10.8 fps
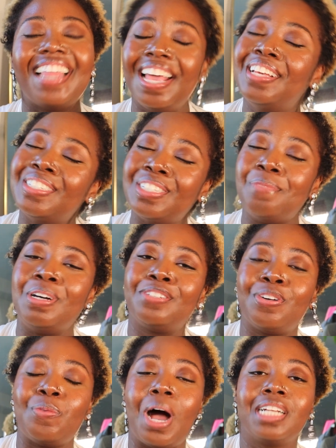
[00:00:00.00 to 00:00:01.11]
Thank you so much
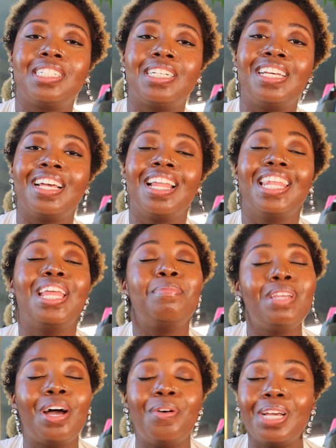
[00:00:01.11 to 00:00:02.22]
for watching. Let me
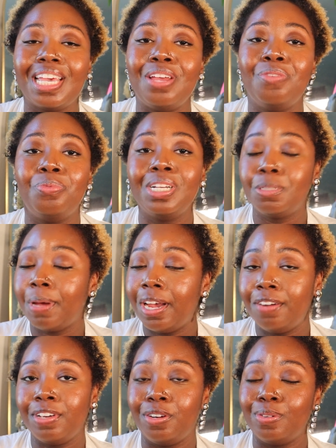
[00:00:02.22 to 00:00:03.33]
know again which pair
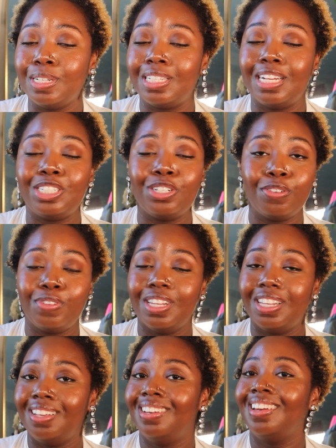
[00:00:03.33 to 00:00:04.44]
of earrings that you're
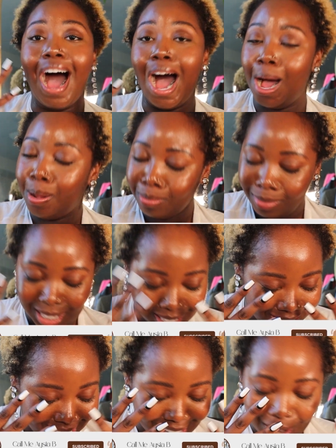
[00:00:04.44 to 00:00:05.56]
feeling. I'm
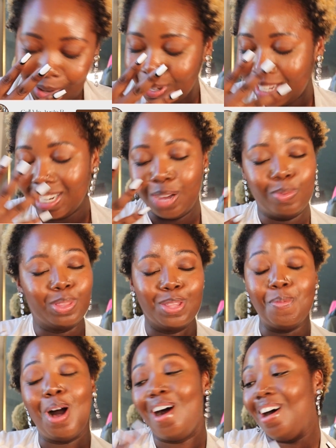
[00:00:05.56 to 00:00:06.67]
just so in love with them
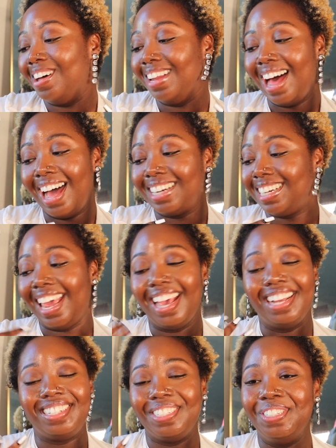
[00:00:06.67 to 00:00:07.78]
all. I
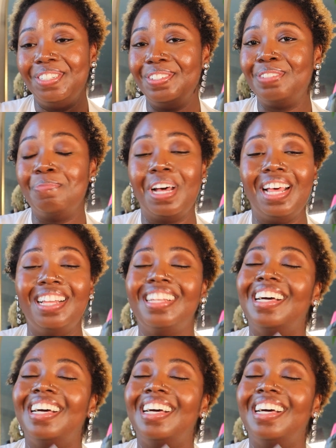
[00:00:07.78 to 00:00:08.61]
can't choose. But